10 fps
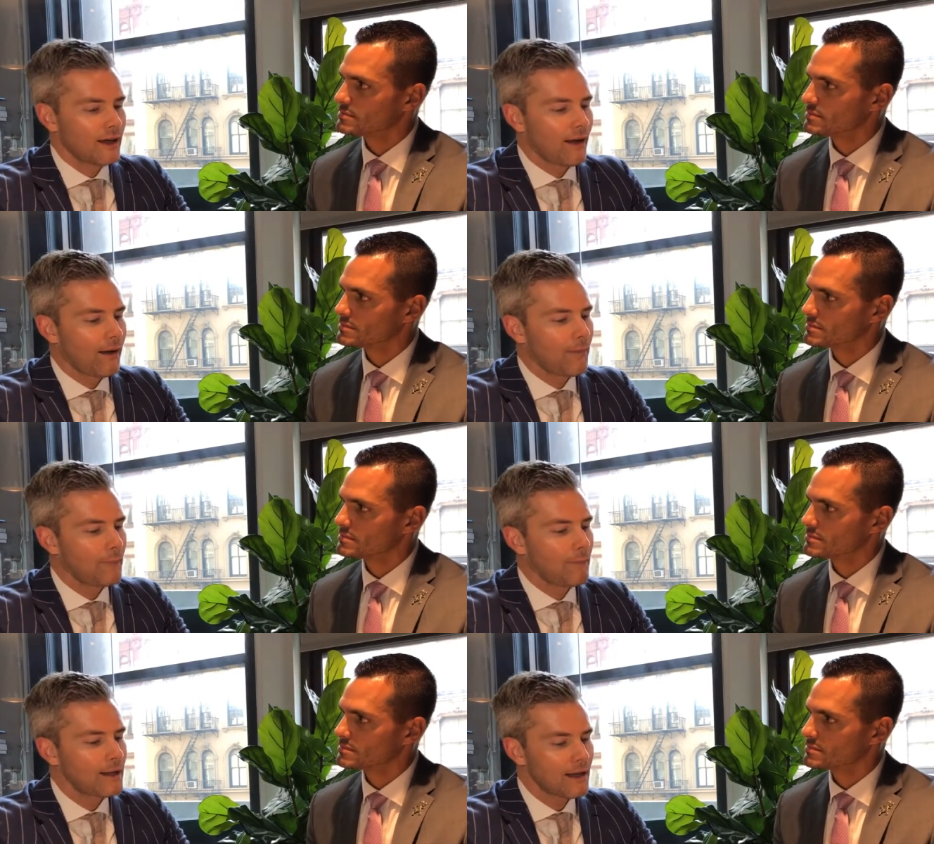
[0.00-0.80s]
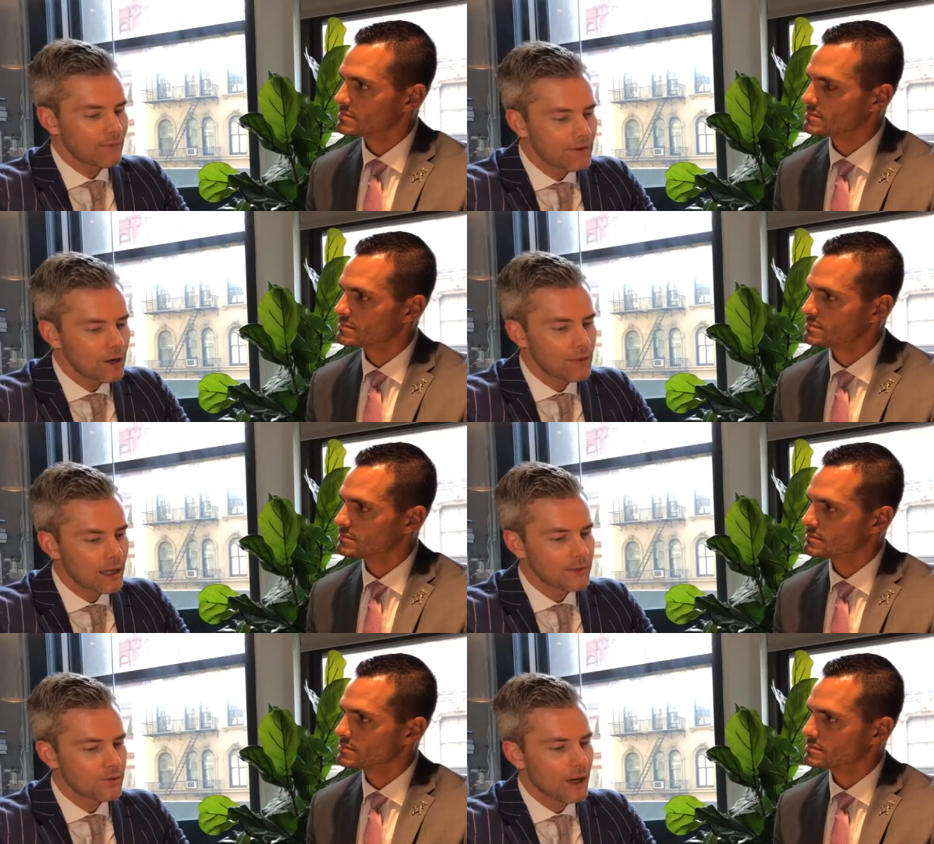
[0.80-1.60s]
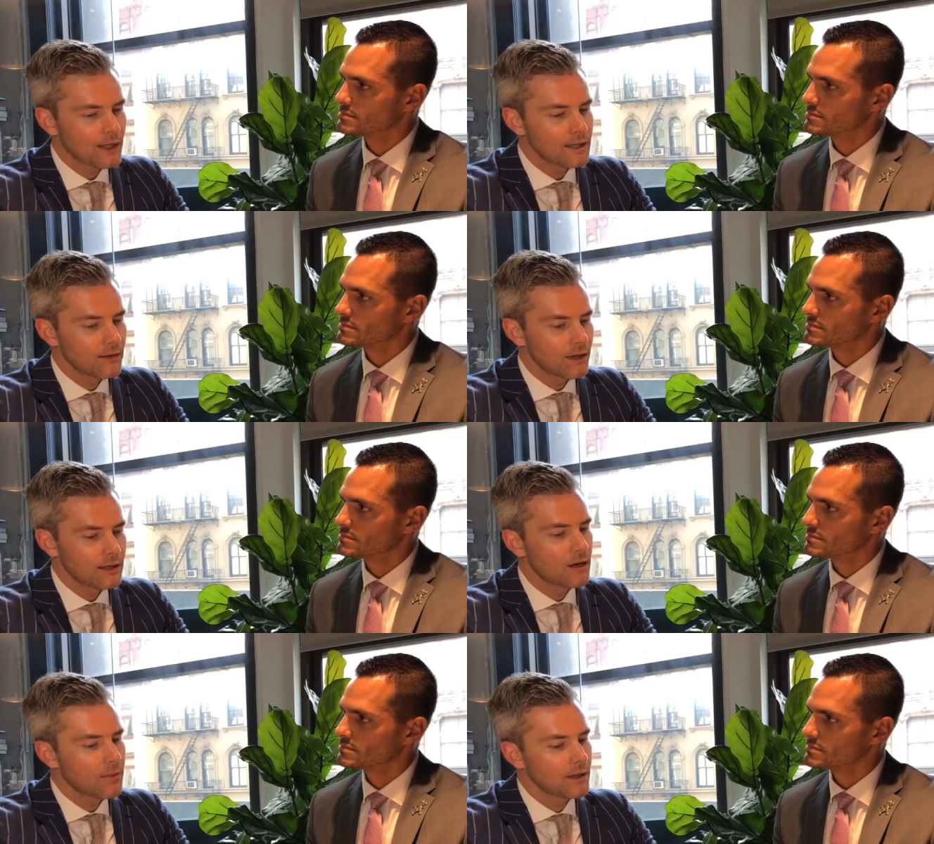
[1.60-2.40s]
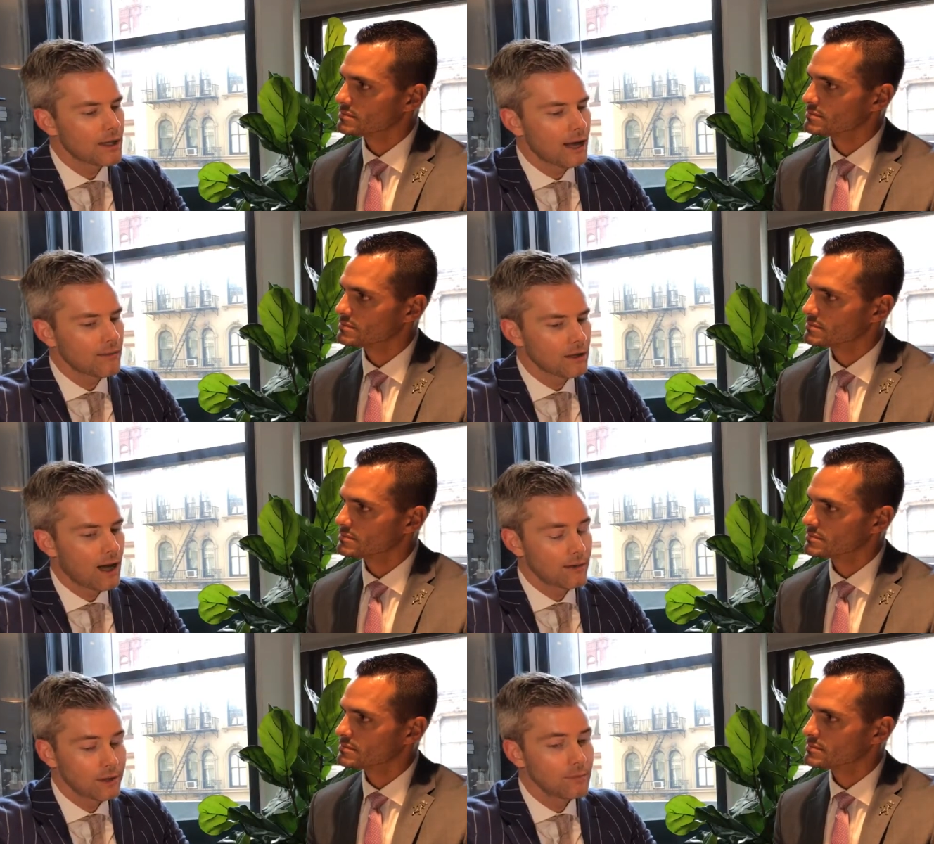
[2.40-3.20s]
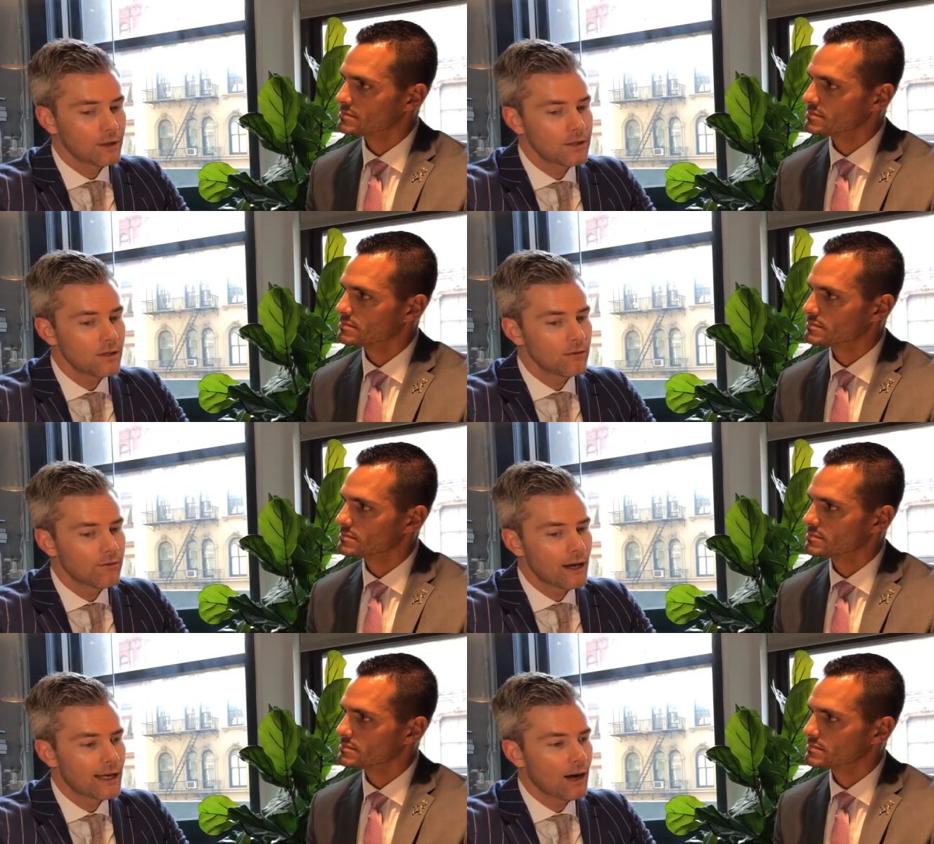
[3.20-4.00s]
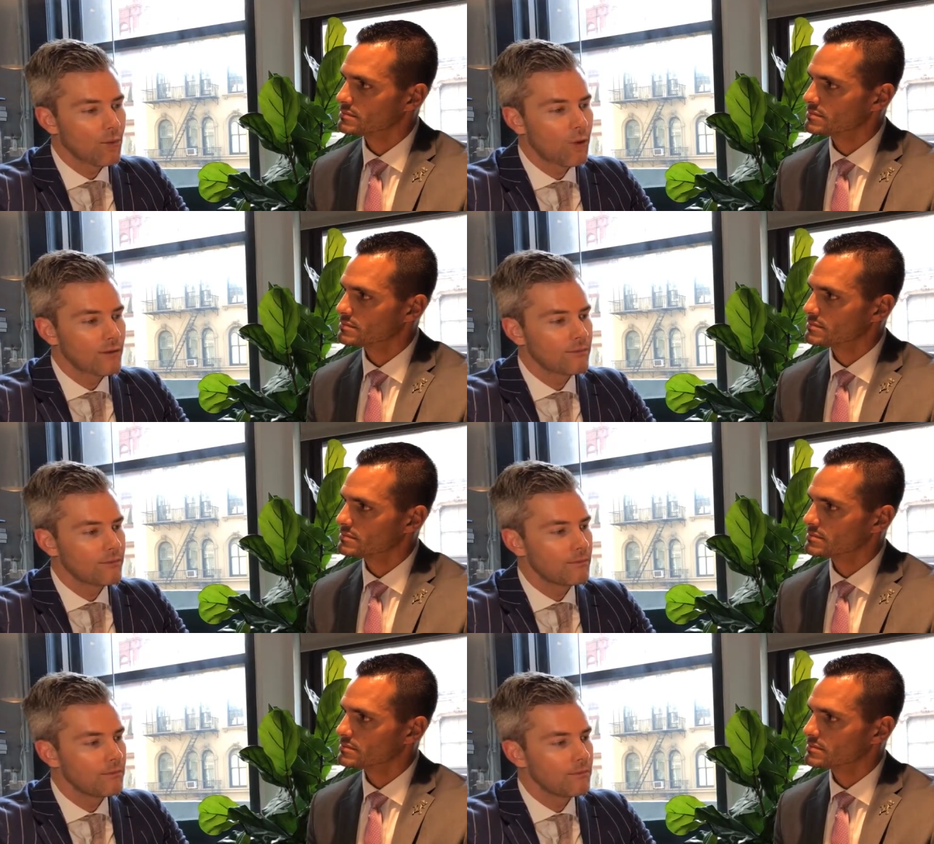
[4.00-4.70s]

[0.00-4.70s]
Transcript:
Speaker 1: Um, and that fear becomes relative, and I talk about that a lot in the book too. Finding out what